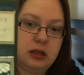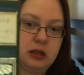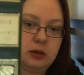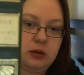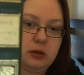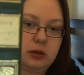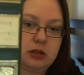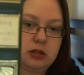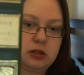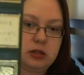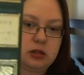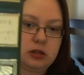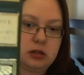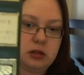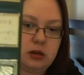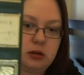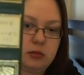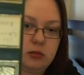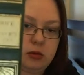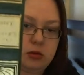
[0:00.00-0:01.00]
which
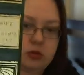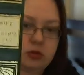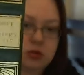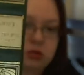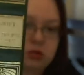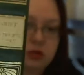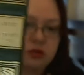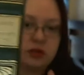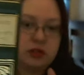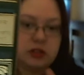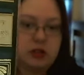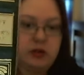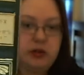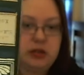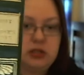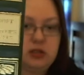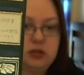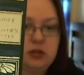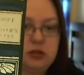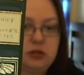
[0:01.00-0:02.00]
I'm not sure if it's
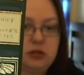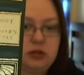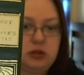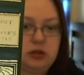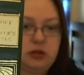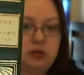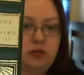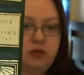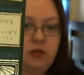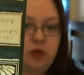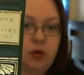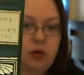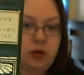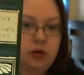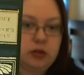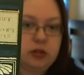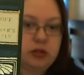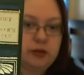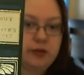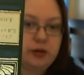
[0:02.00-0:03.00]
going to
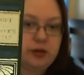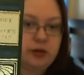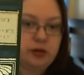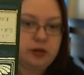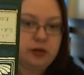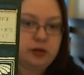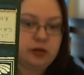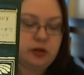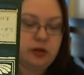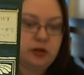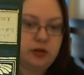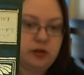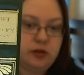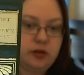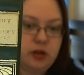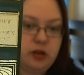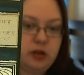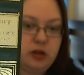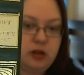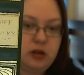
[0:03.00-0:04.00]
focus because of
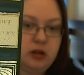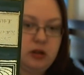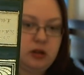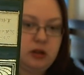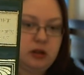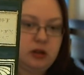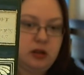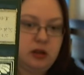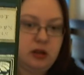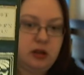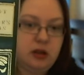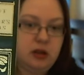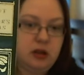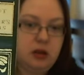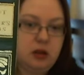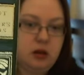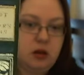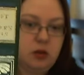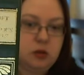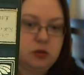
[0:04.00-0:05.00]
the
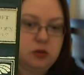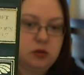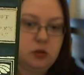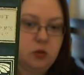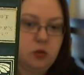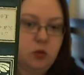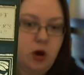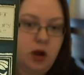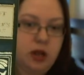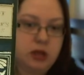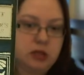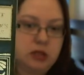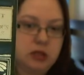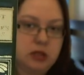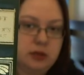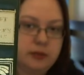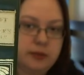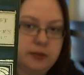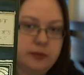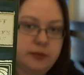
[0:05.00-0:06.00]
gold on white,
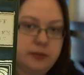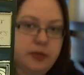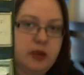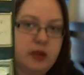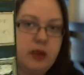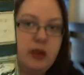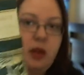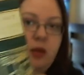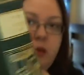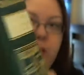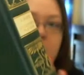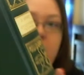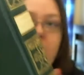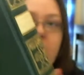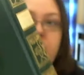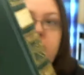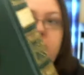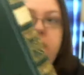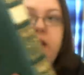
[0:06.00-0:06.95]
but I really